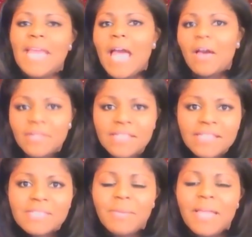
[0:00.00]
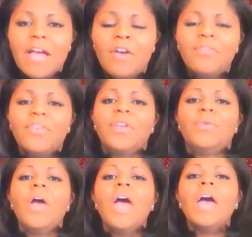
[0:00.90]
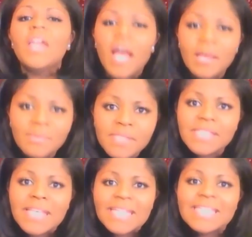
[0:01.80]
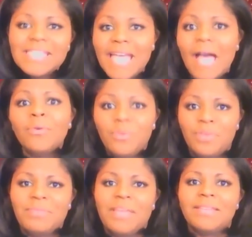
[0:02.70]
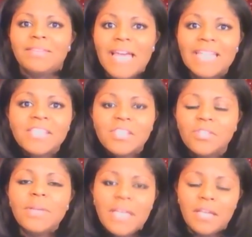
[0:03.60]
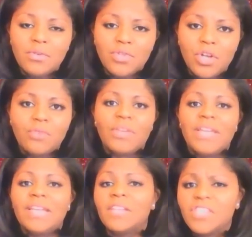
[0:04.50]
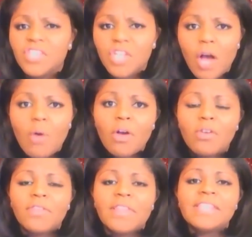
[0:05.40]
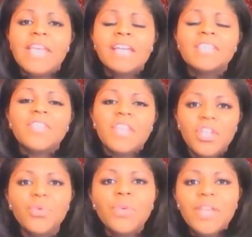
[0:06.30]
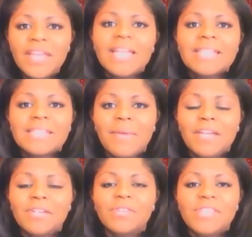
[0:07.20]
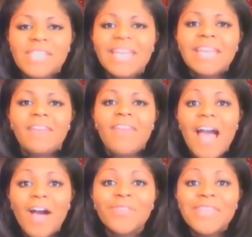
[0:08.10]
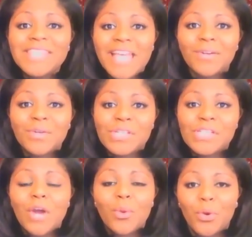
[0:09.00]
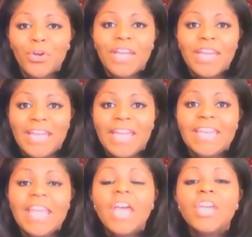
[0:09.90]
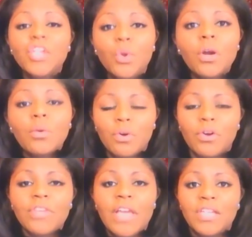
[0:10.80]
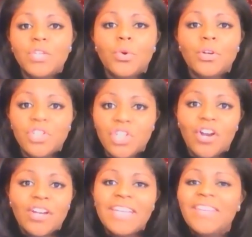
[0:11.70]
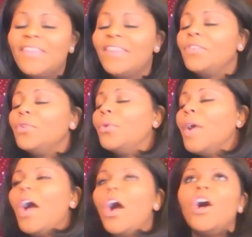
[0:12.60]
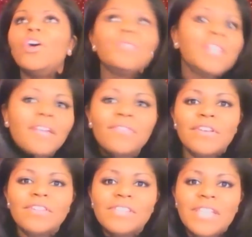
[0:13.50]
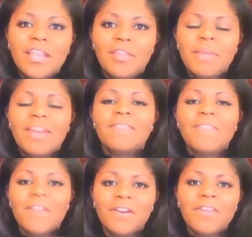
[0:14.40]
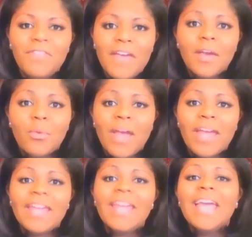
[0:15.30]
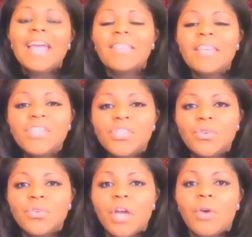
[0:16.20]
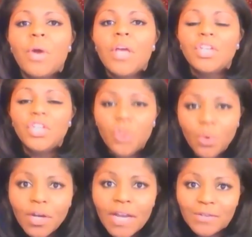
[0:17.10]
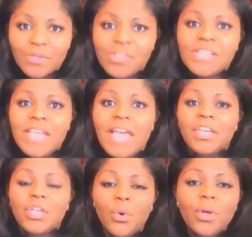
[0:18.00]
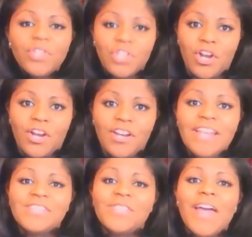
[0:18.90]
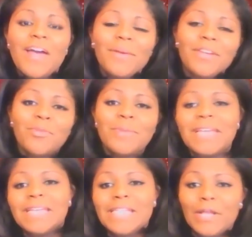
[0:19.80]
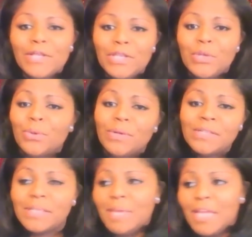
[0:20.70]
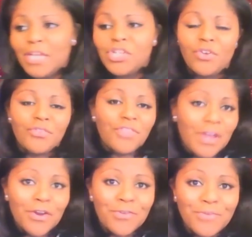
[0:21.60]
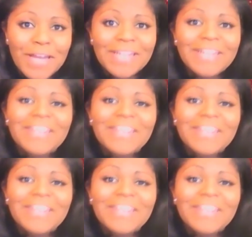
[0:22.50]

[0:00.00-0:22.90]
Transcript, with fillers: How does this play out for you? Come sit down with me. Let's do a natal chart reading. Let's go over this so that you can get some understanding of how these energies are working in your world and your chart, even if you only ever understand them in a very vague way, at least you'll know your energies and your chart. So that way nobody can tell you some ish over there, right?